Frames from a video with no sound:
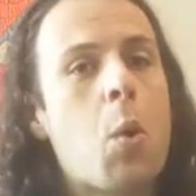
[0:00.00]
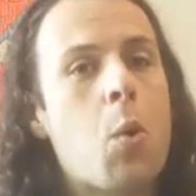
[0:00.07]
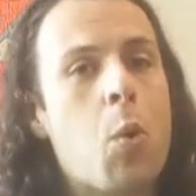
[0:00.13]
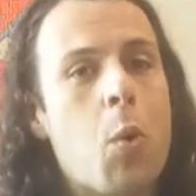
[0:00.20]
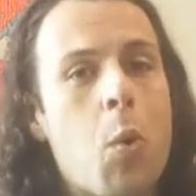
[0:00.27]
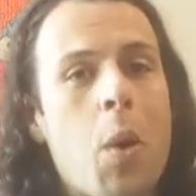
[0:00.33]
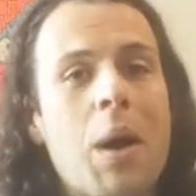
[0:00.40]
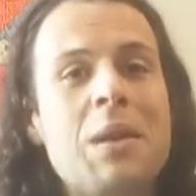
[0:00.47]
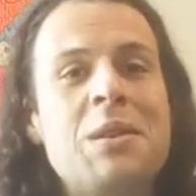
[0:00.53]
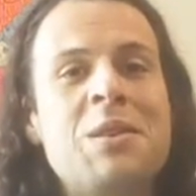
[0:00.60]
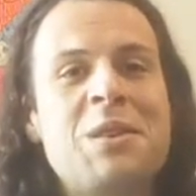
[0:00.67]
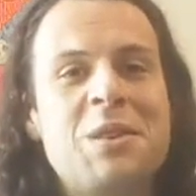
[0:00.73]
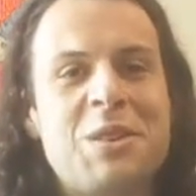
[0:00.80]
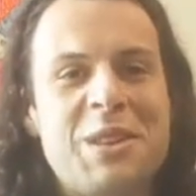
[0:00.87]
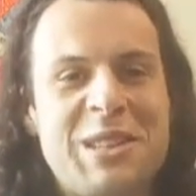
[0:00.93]
One,
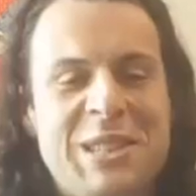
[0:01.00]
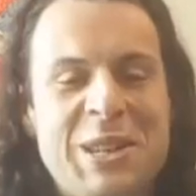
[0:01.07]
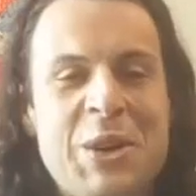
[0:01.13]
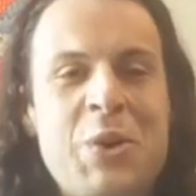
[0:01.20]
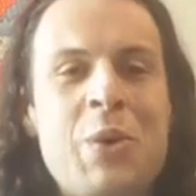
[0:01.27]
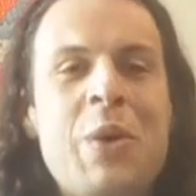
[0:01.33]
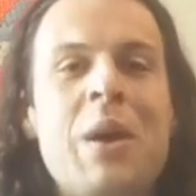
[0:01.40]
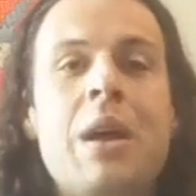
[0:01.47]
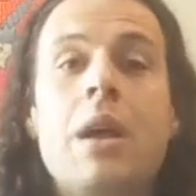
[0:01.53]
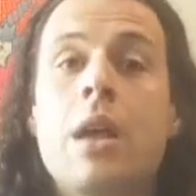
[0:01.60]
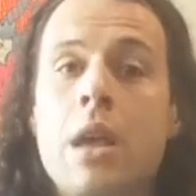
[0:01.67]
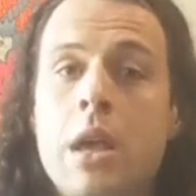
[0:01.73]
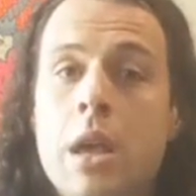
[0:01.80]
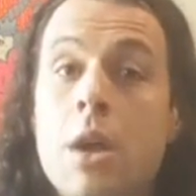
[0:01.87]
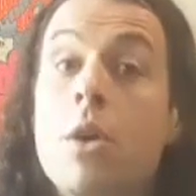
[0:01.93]
two,
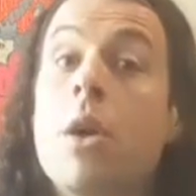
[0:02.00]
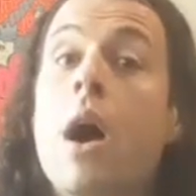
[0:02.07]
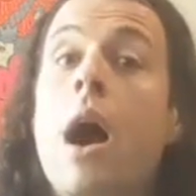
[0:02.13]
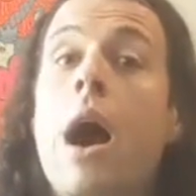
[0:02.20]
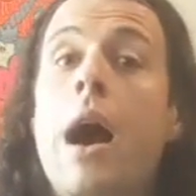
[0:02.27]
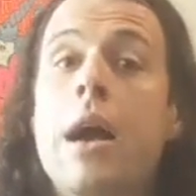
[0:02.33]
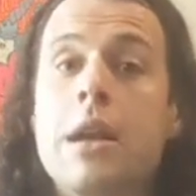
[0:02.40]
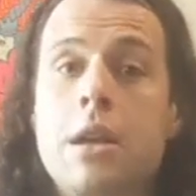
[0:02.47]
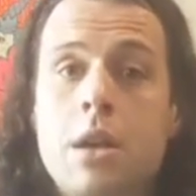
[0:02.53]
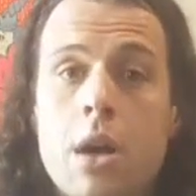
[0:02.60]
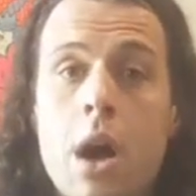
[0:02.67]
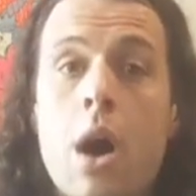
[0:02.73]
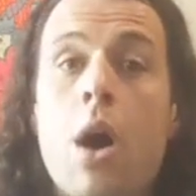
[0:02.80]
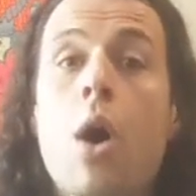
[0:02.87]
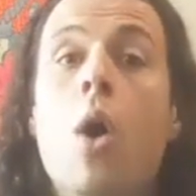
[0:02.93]
here I
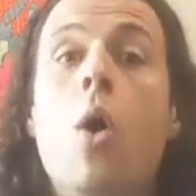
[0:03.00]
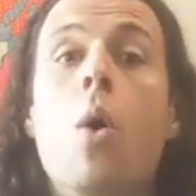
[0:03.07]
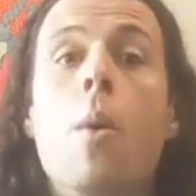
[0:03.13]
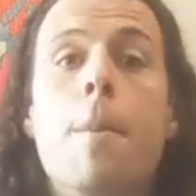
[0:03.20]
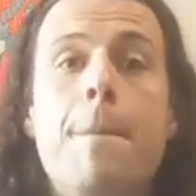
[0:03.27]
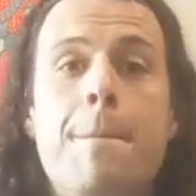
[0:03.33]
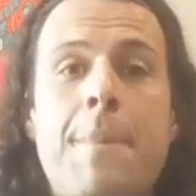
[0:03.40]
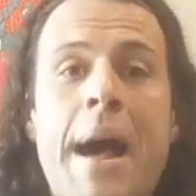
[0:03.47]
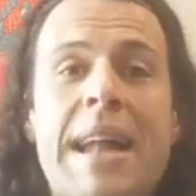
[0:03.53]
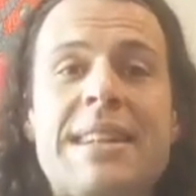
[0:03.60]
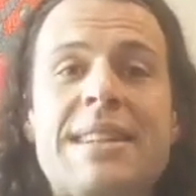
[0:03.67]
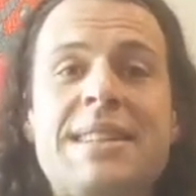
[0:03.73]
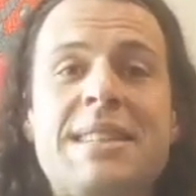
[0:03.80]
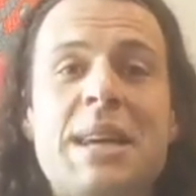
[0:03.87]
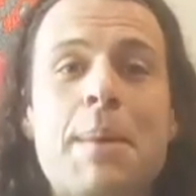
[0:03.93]
go.
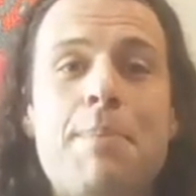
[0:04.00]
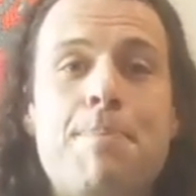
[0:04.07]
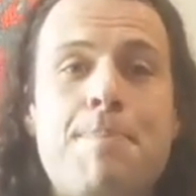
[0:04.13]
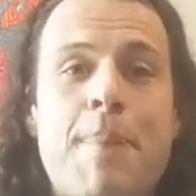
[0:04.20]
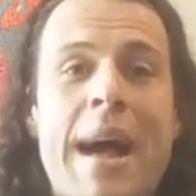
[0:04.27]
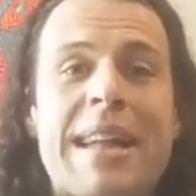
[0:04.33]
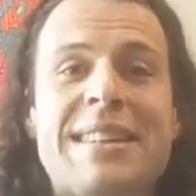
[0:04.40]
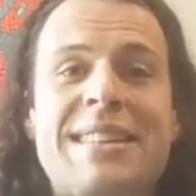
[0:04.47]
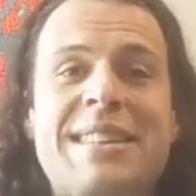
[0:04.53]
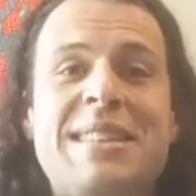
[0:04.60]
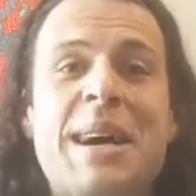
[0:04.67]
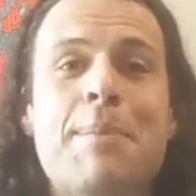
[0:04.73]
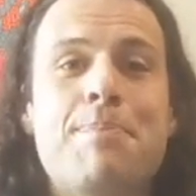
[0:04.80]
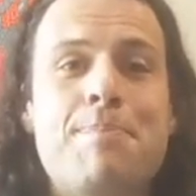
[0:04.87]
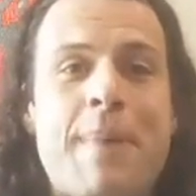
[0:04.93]
Pata, pata,
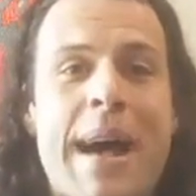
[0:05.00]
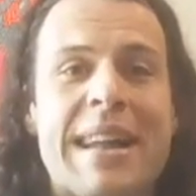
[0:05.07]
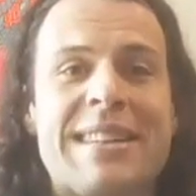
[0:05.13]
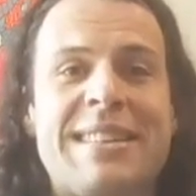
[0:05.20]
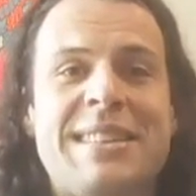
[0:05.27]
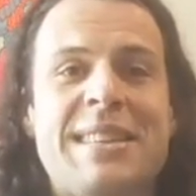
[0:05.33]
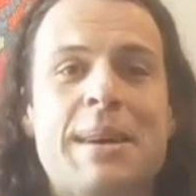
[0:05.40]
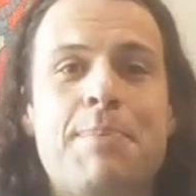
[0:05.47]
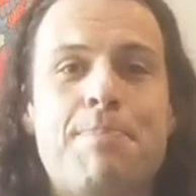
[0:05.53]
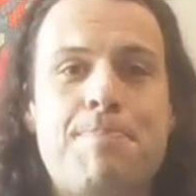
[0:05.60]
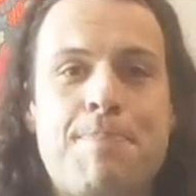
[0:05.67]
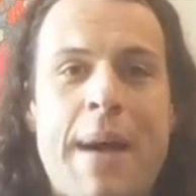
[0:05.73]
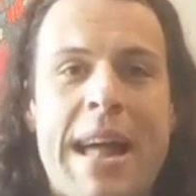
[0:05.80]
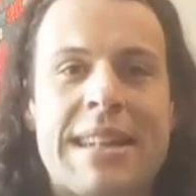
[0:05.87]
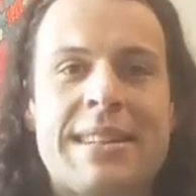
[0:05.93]

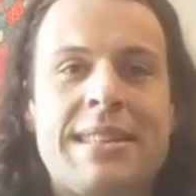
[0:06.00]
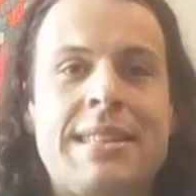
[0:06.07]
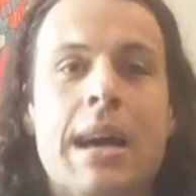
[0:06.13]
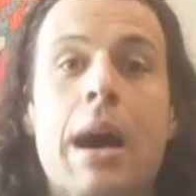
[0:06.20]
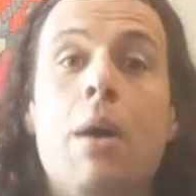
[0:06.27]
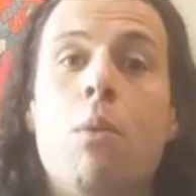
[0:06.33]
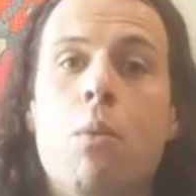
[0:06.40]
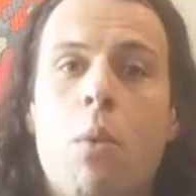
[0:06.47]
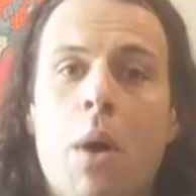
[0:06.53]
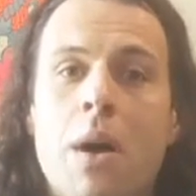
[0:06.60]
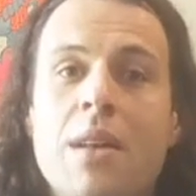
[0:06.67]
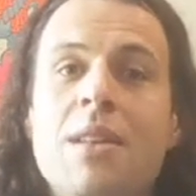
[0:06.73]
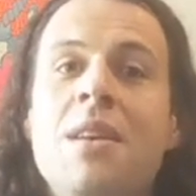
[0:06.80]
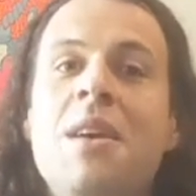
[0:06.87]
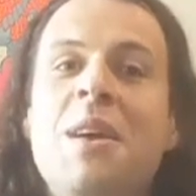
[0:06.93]
pata, pata.
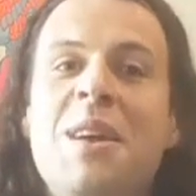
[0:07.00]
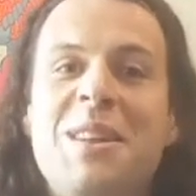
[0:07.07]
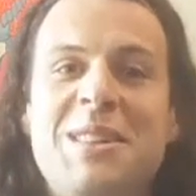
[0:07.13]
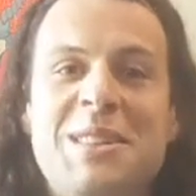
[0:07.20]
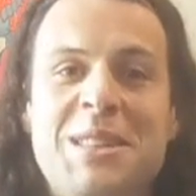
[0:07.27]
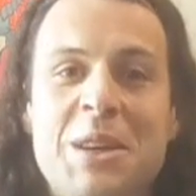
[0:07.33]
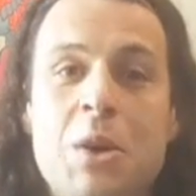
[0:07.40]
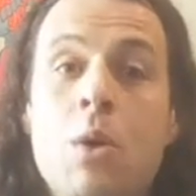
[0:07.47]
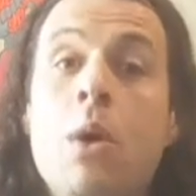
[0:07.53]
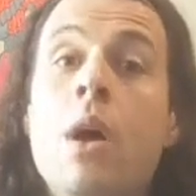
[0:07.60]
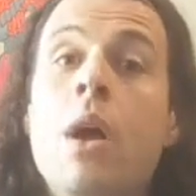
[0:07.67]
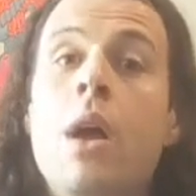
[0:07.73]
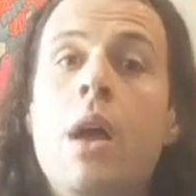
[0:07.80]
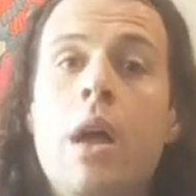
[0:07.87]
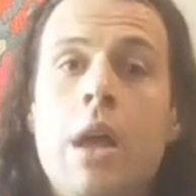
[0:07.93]
One, two,
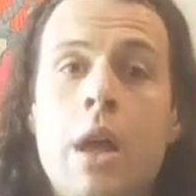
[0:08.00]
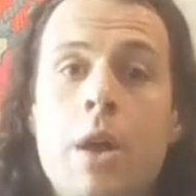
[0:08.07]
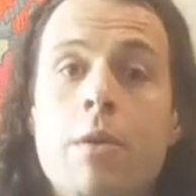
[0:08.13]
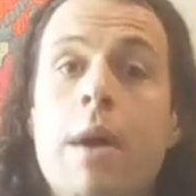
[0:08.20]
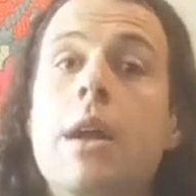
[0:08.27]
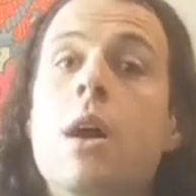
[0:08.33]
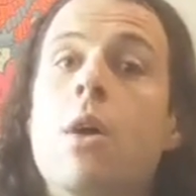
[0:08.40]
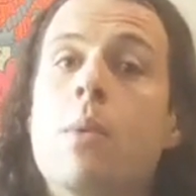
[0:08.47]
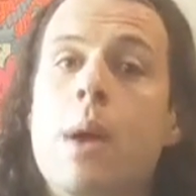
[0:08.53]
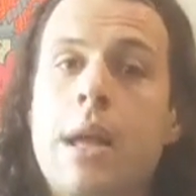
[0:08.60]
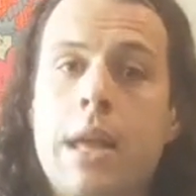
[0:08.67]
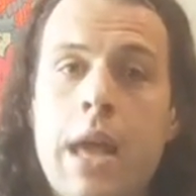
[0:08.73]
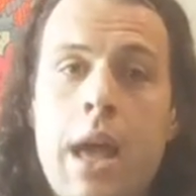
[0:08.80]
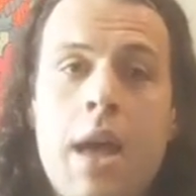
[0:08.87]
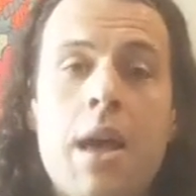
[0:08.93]
here I go
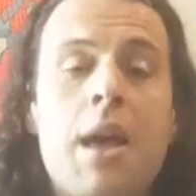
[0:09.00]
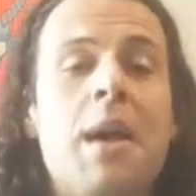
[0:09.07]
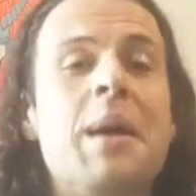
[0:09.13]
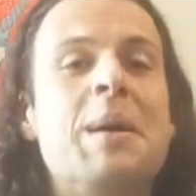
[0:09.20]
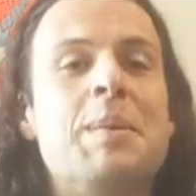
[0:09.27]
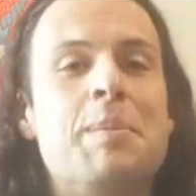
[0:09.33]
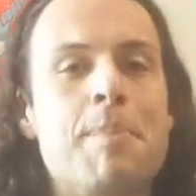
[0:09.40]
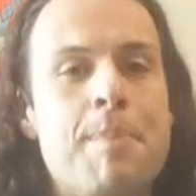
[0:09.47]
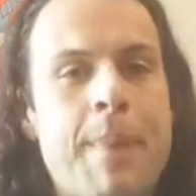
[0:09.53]
again.